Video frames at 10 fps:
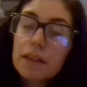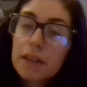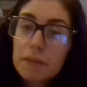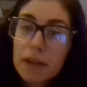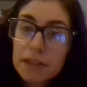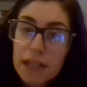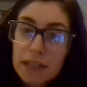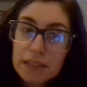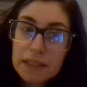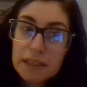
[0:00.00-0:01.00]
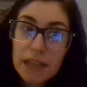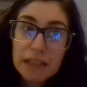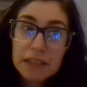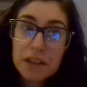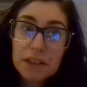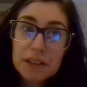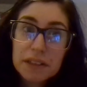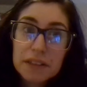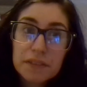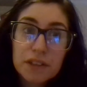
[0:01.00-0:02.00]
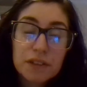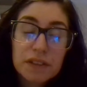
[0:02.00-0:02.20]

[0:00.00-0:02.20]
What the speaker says: thing about Texas is actually all the different